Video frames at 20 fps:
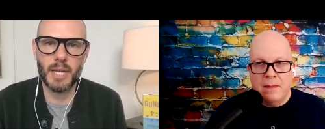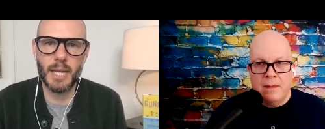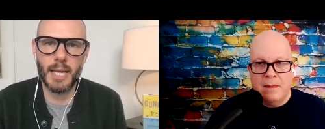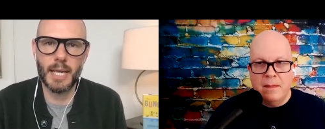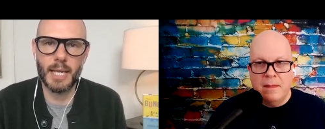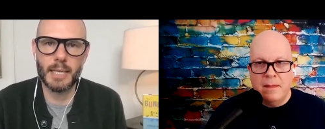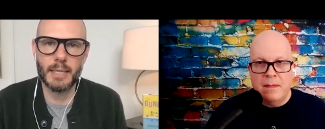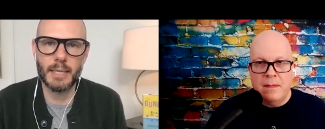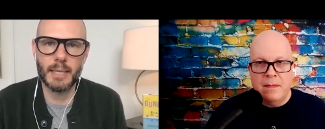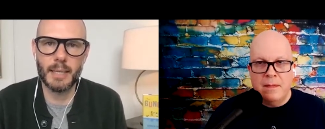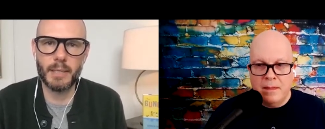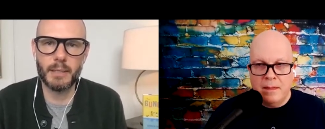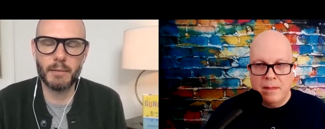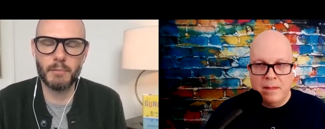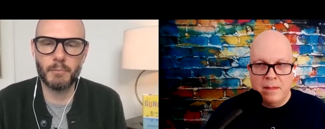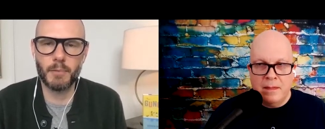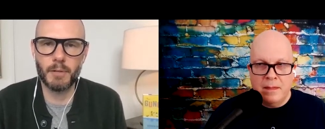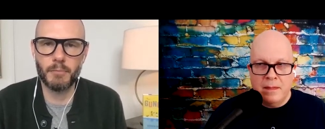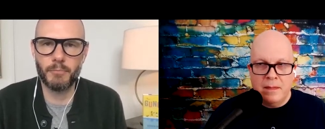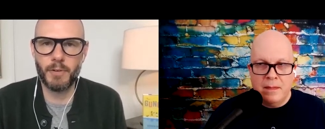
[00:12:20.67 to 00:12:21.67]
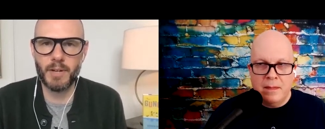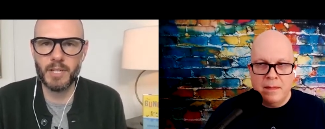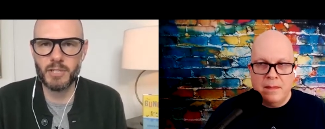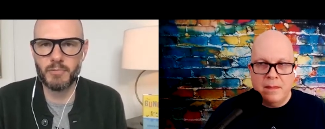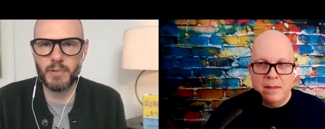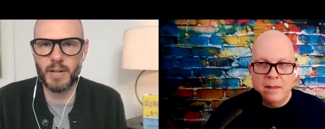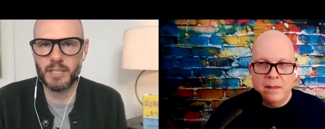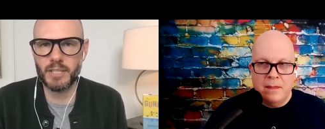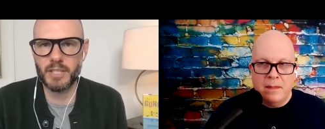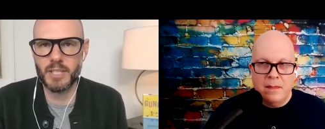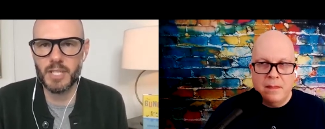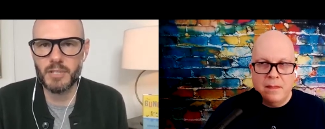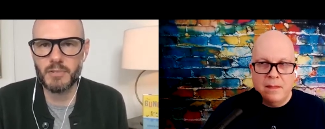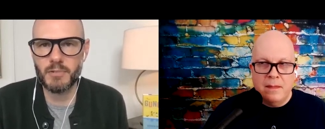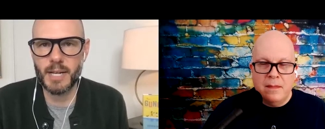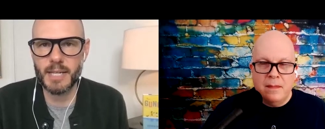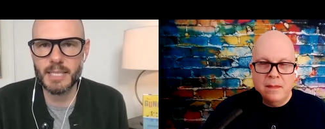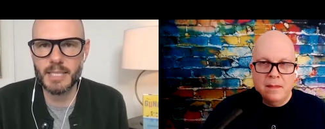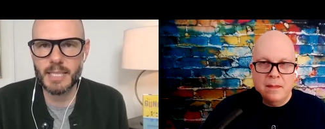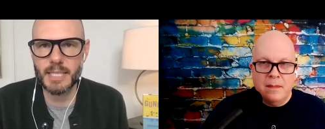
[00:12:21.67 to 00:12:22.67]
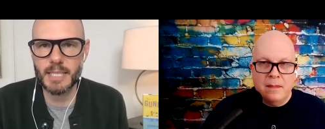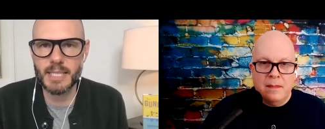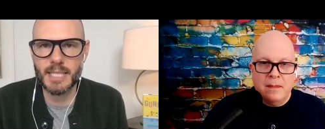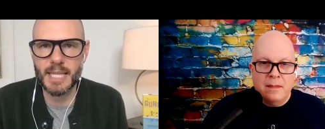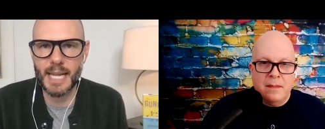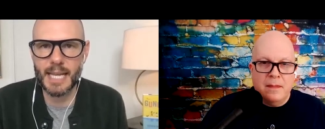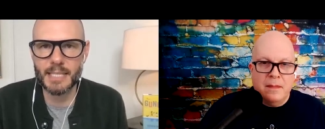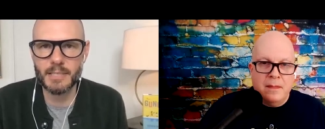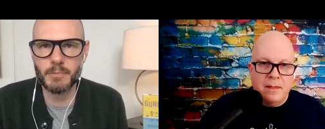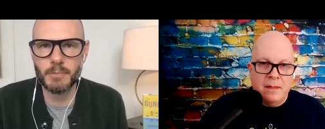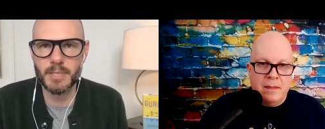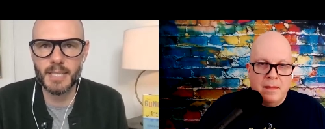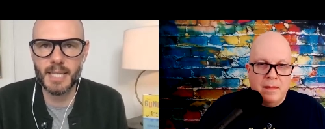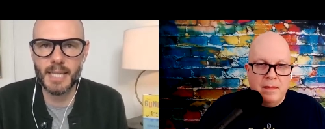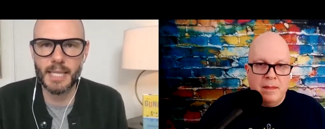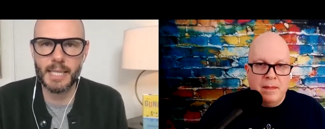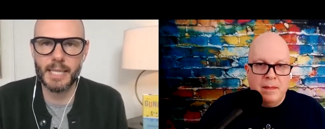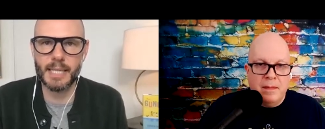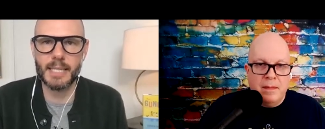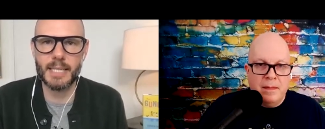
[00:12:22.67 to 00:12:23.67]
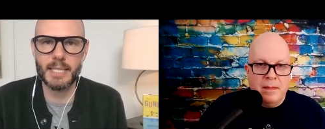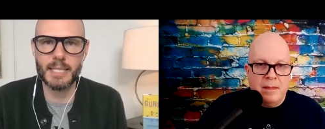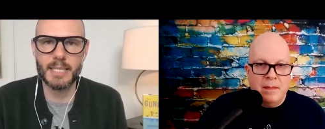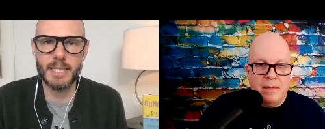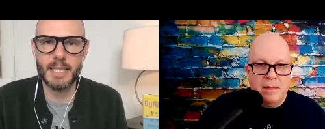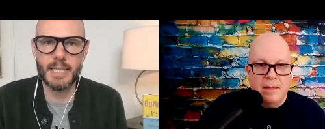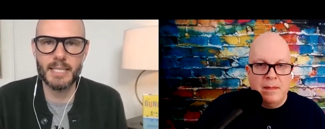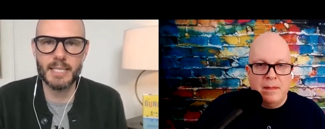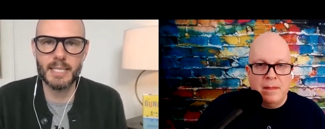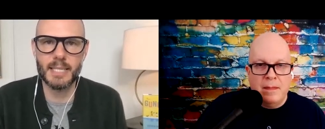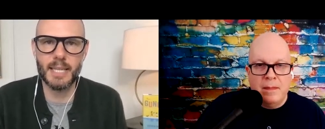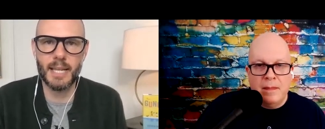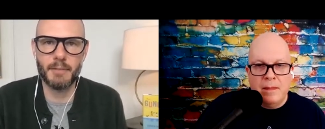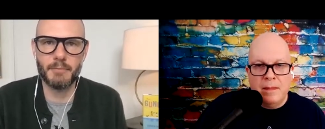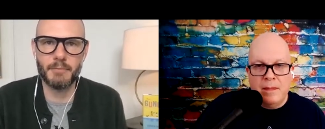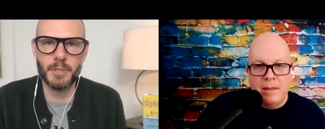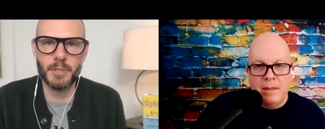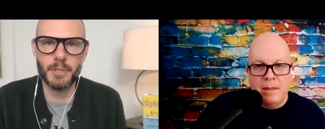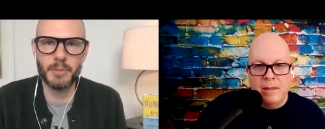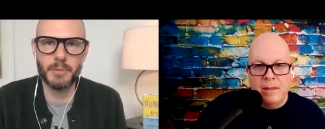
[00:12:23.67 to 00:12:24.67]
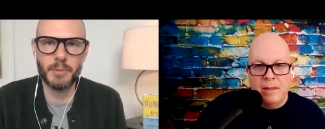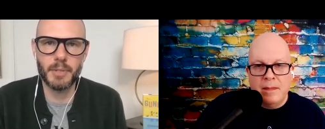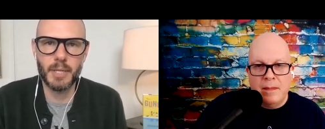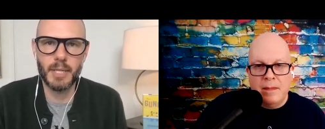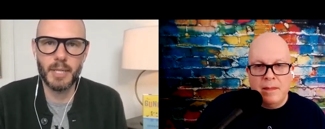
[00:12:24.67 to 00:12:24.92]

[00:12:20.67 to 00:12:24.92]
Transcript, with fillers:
Speaker 1: And when fresh tragedy strikes, and he's tasked with taking in his niece and nephew